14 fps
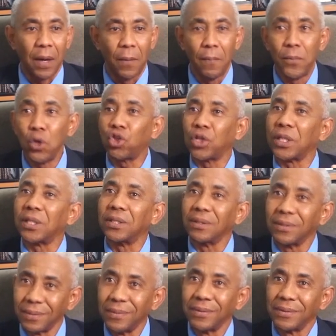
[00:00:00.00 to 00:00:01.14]
music
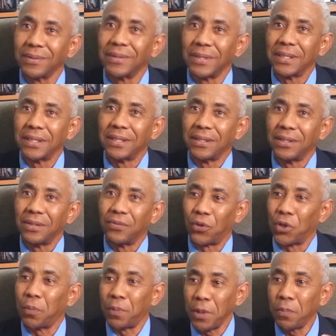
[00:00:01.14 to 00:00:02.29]

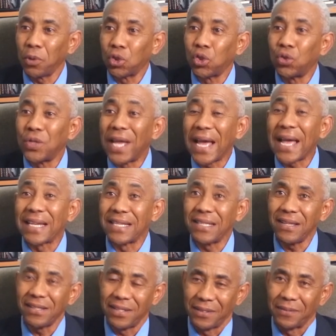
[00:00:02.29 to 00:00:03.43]
for the people to
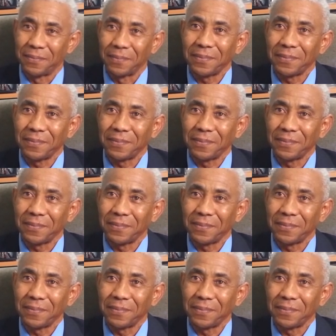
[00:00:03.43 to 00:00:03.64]
dance,